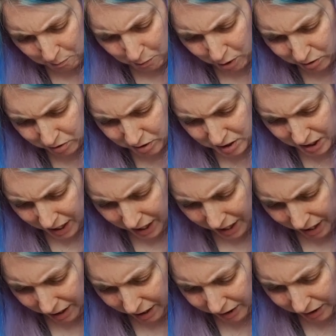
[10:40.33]
modern
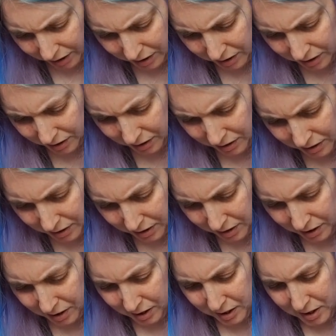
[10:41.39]
tag,
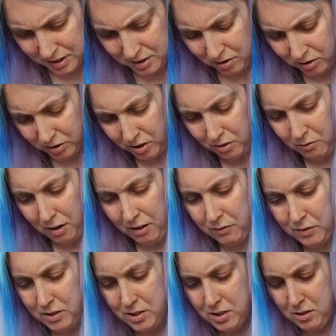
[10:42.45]
it's got no
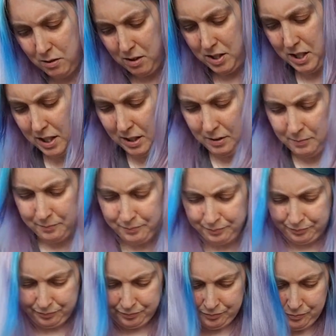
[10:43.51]
reference to any
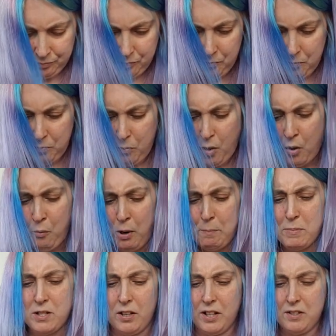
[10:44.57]

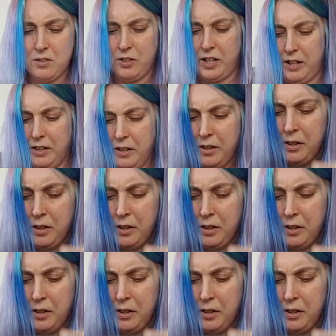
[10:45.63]
websites on it.